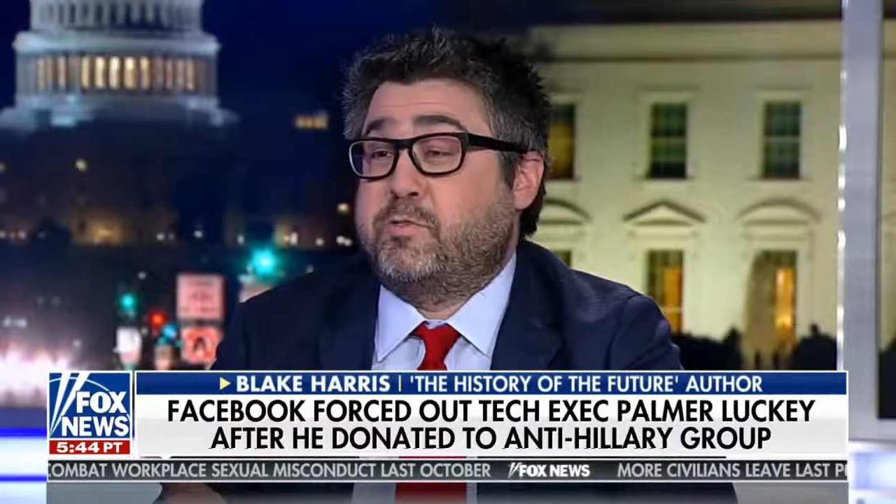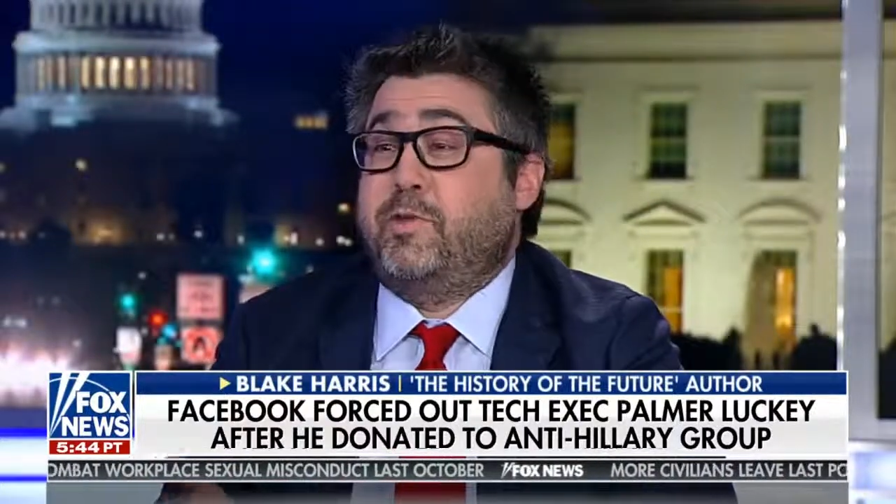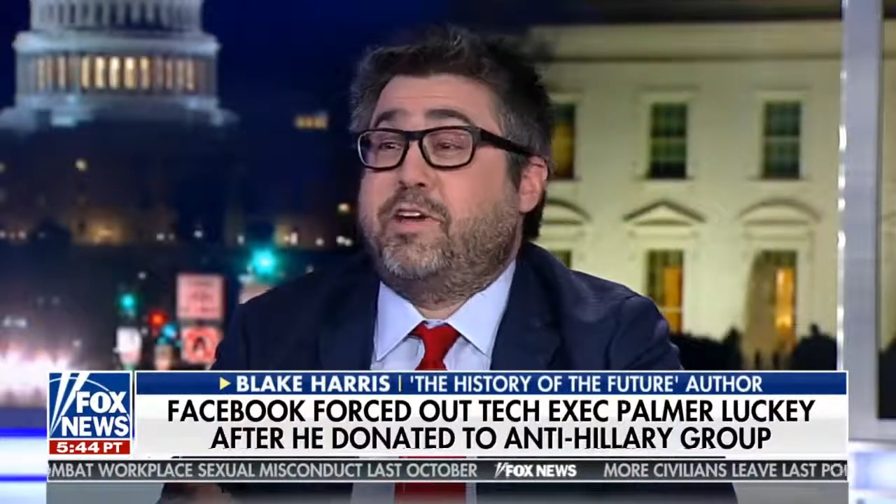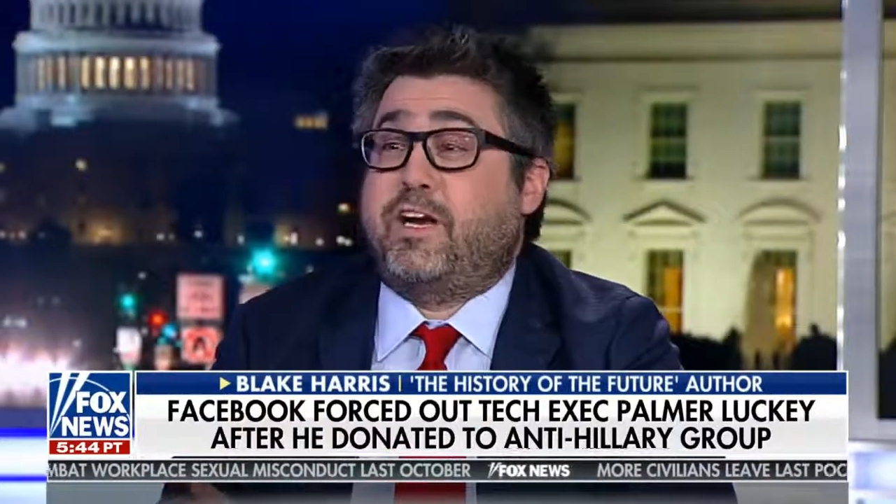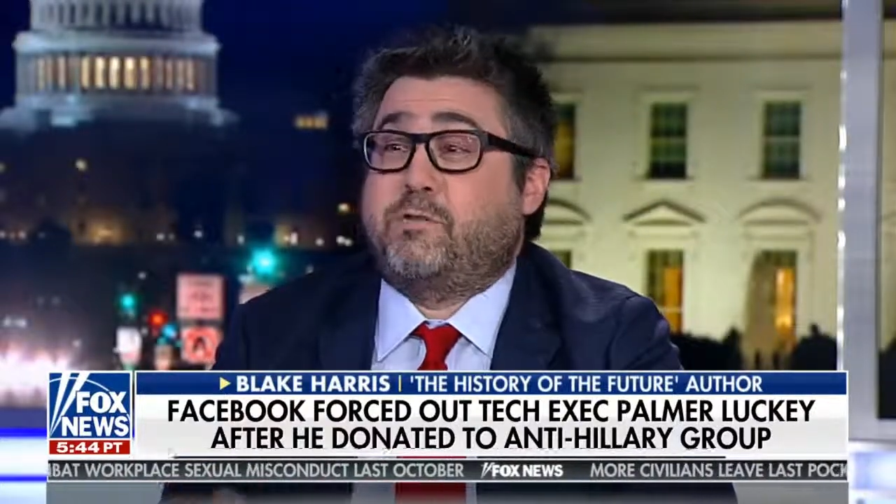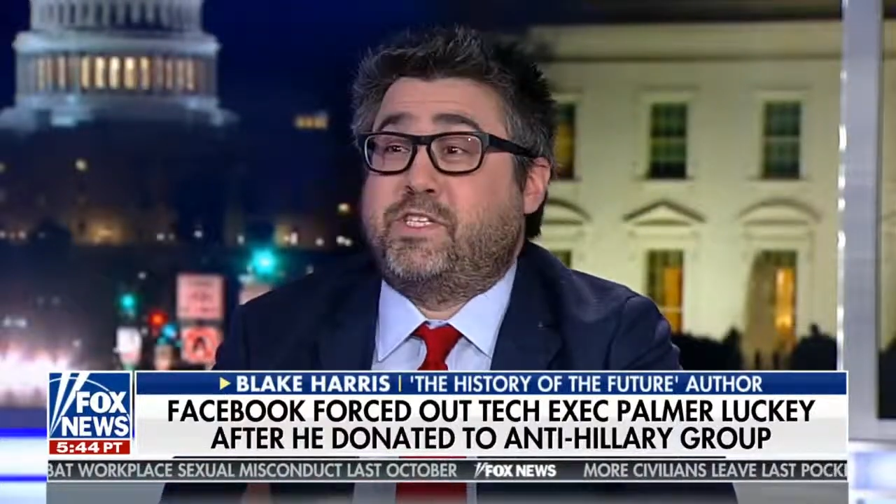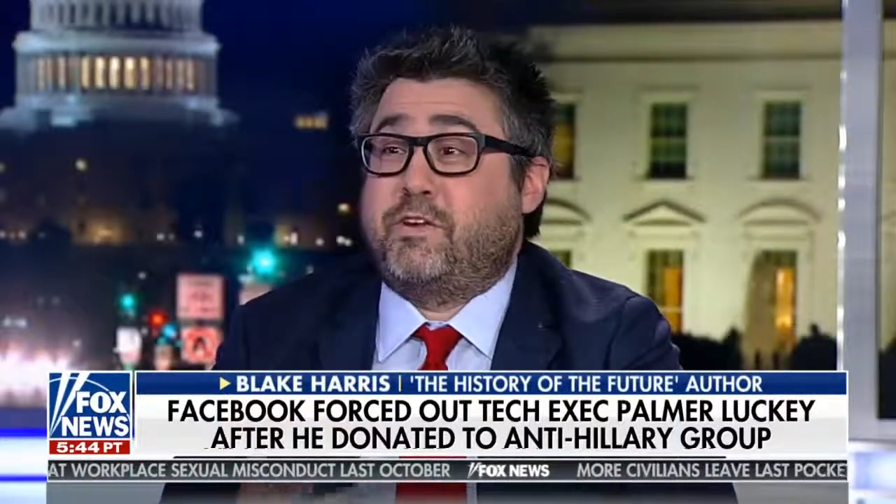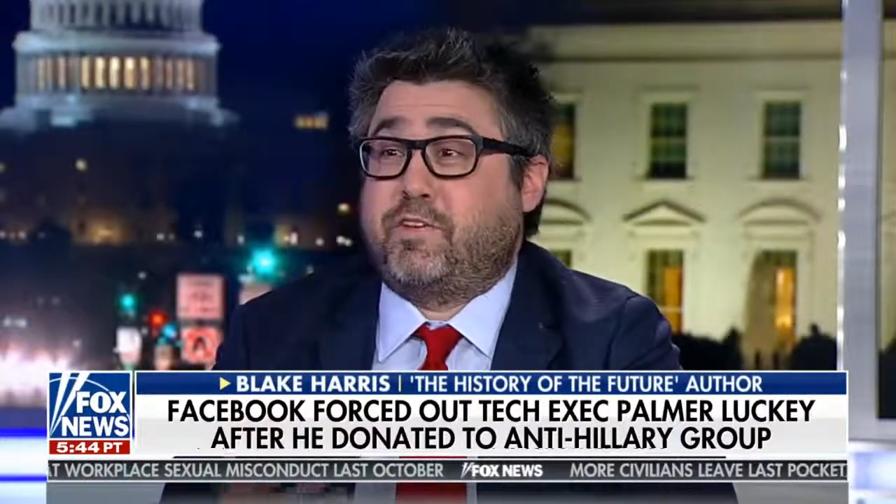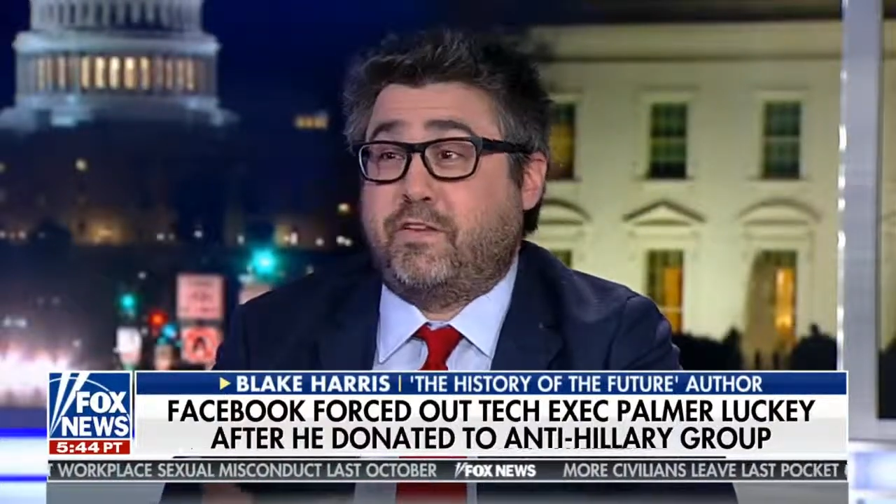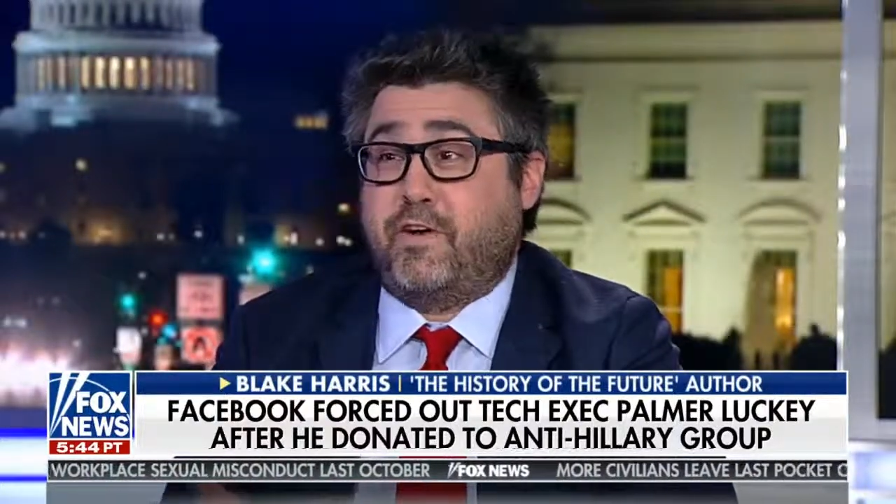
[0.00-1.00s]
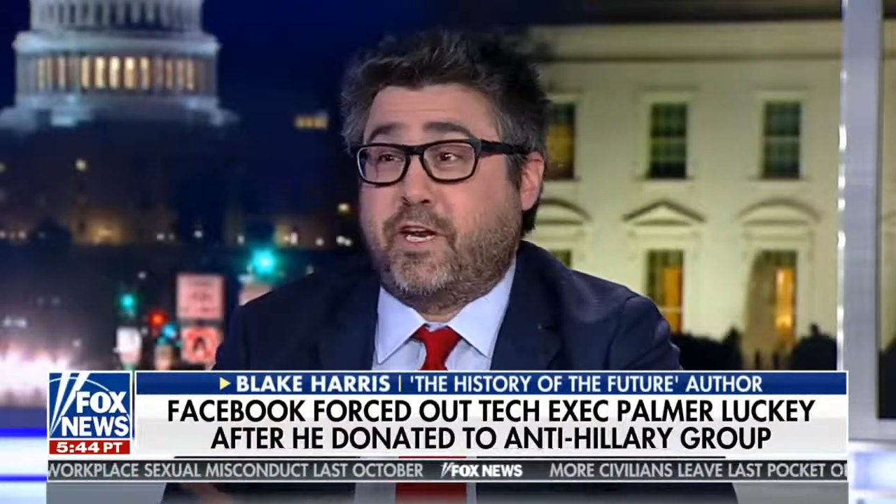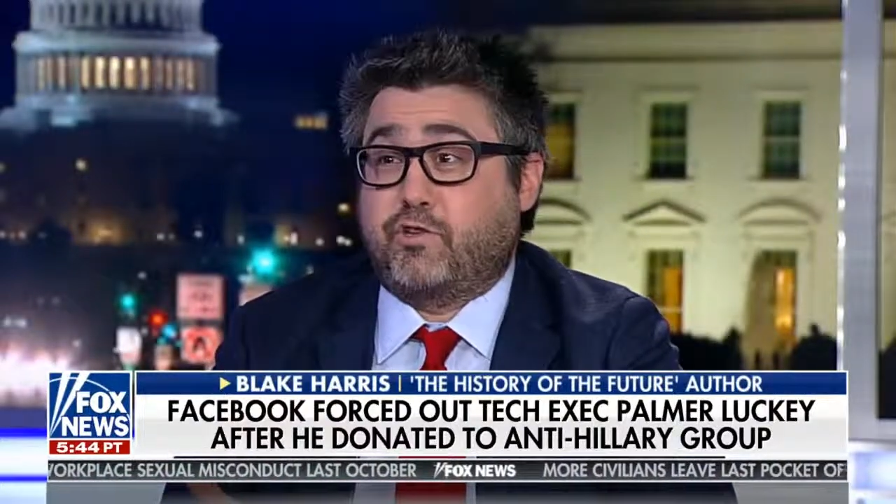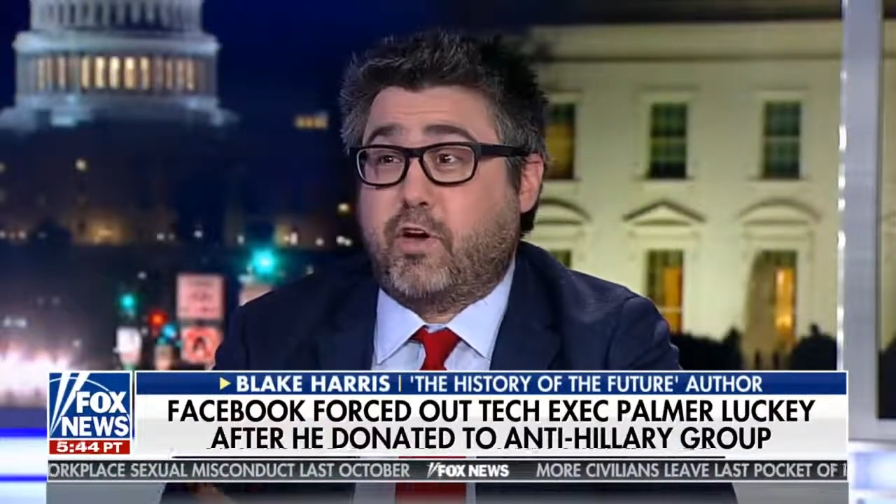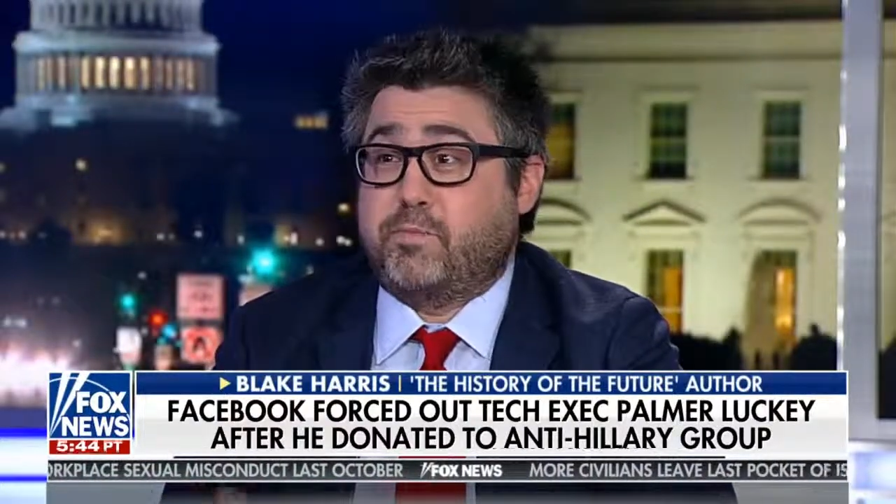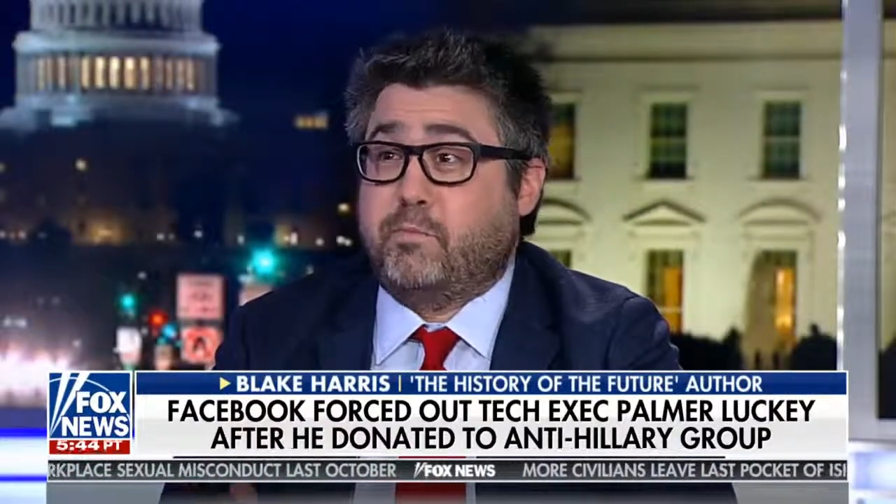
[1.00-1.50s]
billionaire was secretly funding
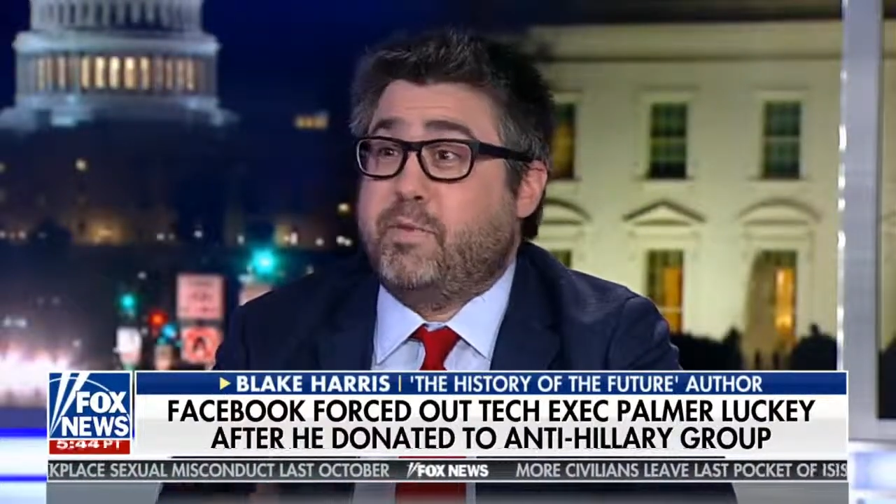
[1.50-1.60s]
Trump's